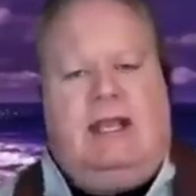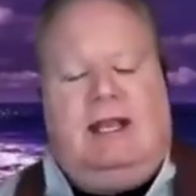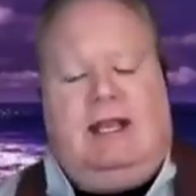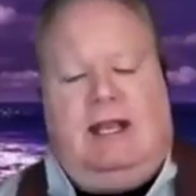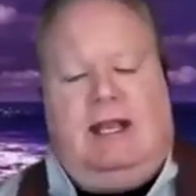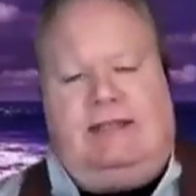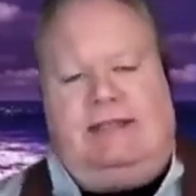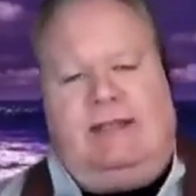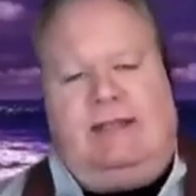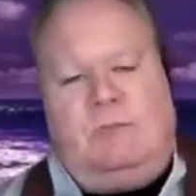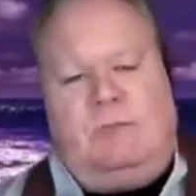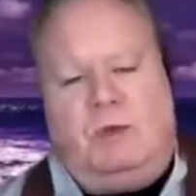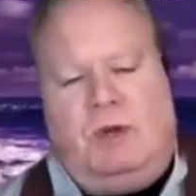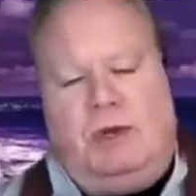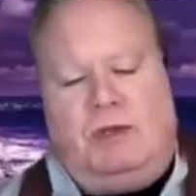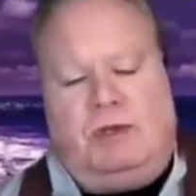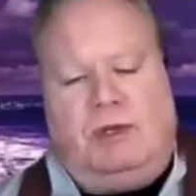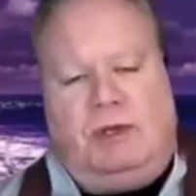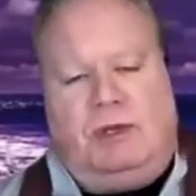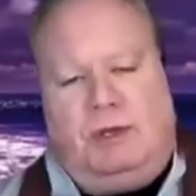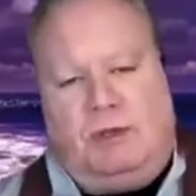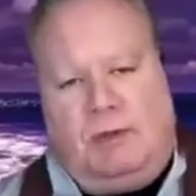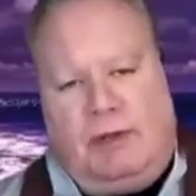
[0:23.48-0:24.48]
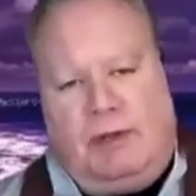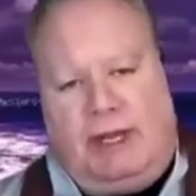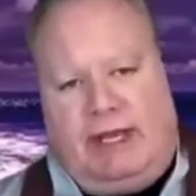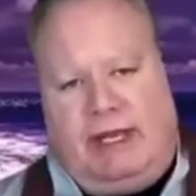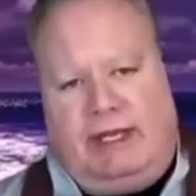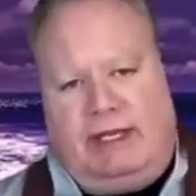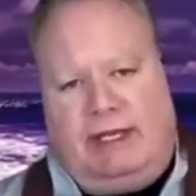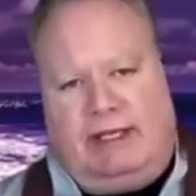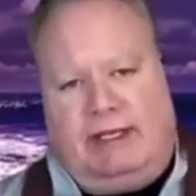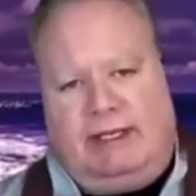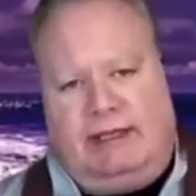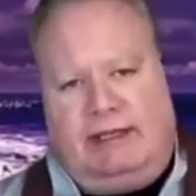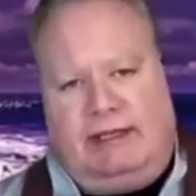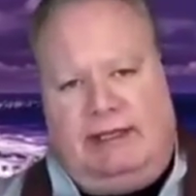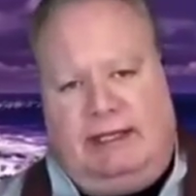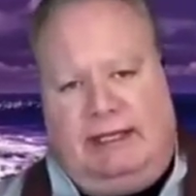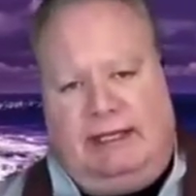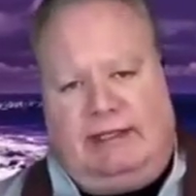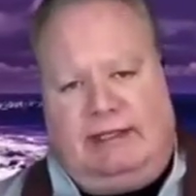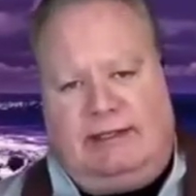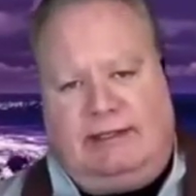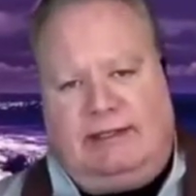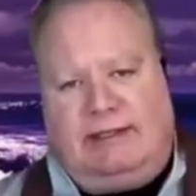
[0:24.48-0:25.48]
I somewhere along the way
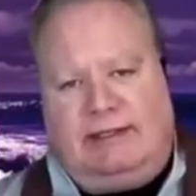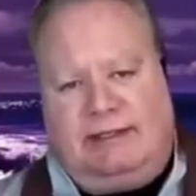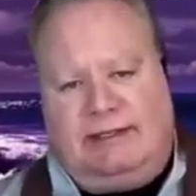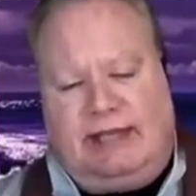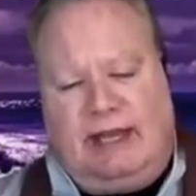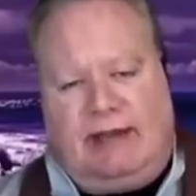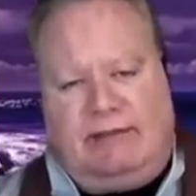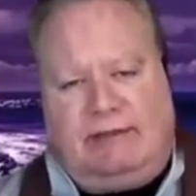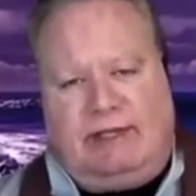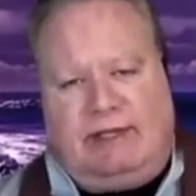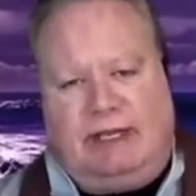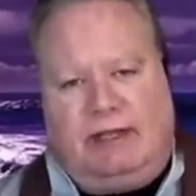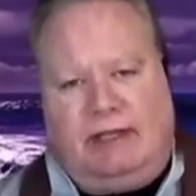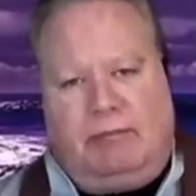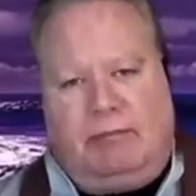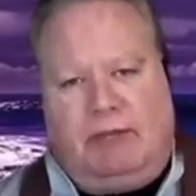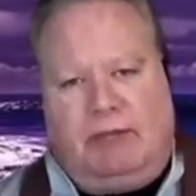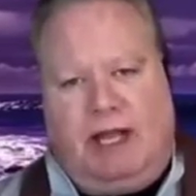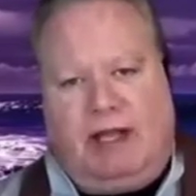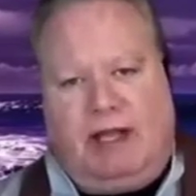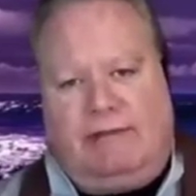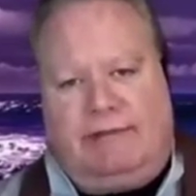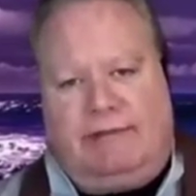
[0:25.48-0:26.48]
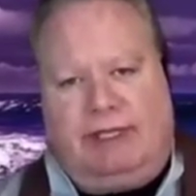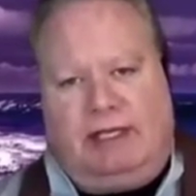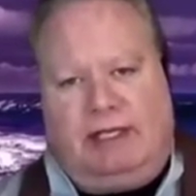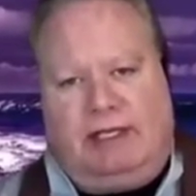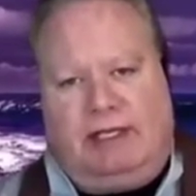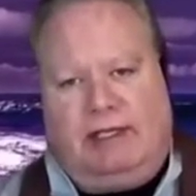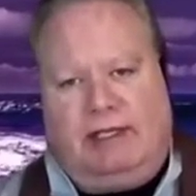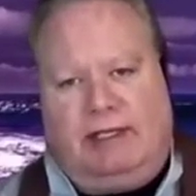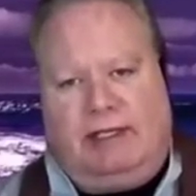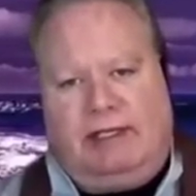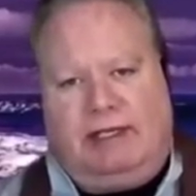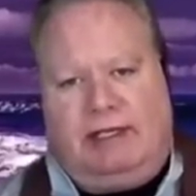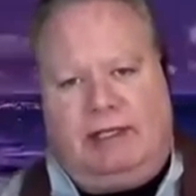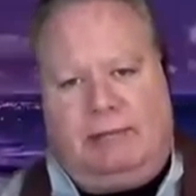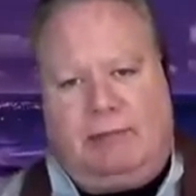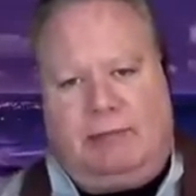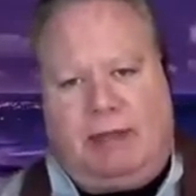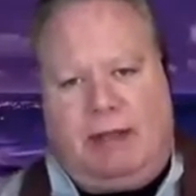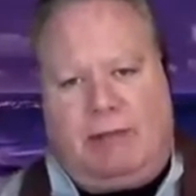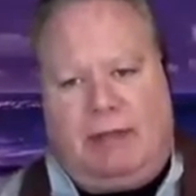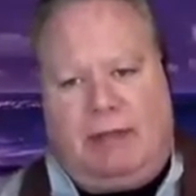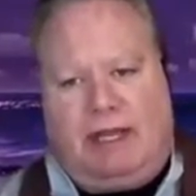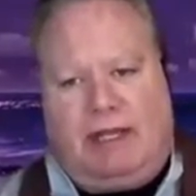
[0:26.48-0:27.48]
linked safety and poverty in
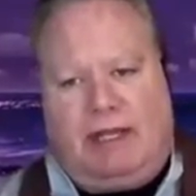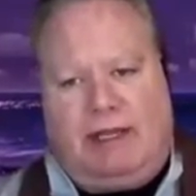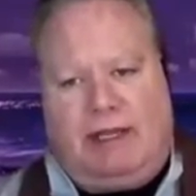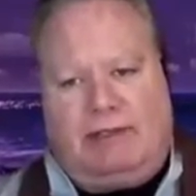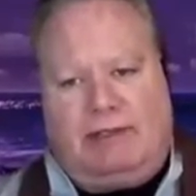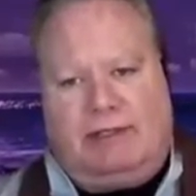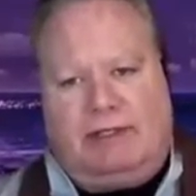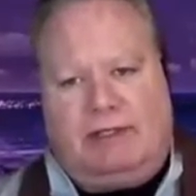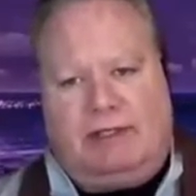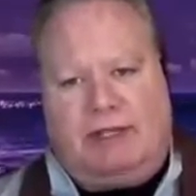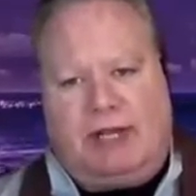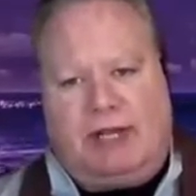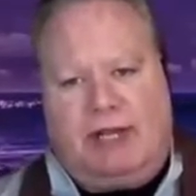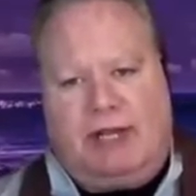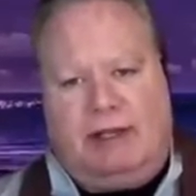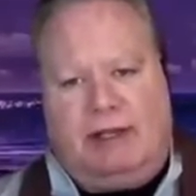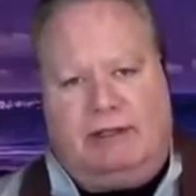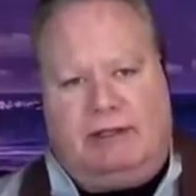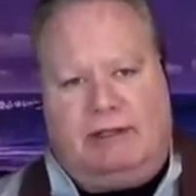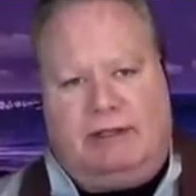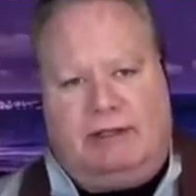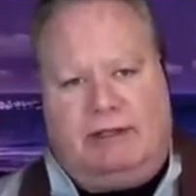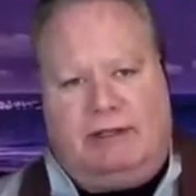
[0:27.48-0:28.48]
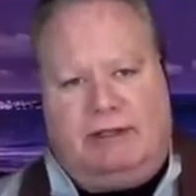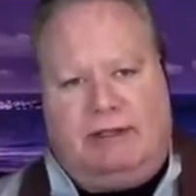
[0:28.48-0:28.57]
my mind as a child.